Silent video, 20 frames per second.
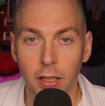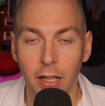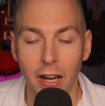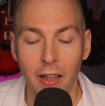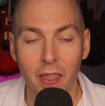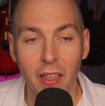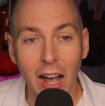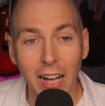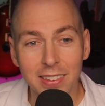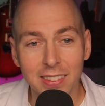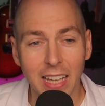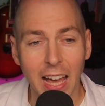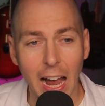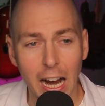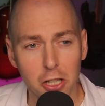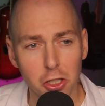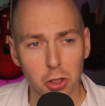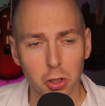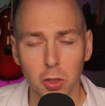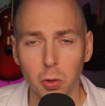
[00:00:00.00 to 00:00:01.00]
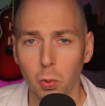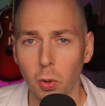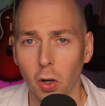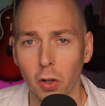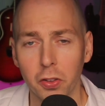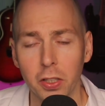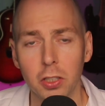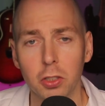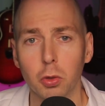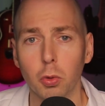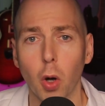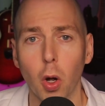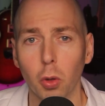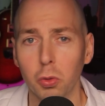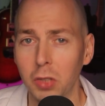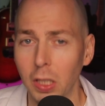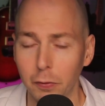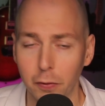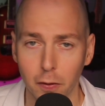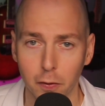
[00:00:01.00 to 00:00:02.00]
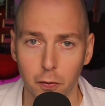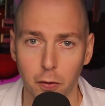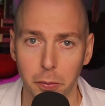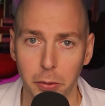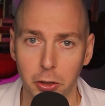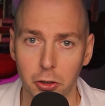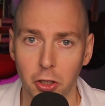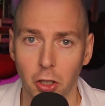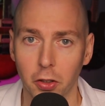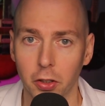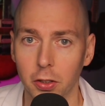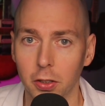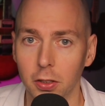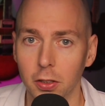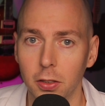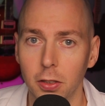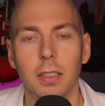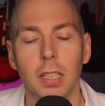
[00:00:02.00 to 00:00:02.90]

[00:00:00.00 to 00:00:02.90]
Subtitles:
And that's actually where these are all different from each other.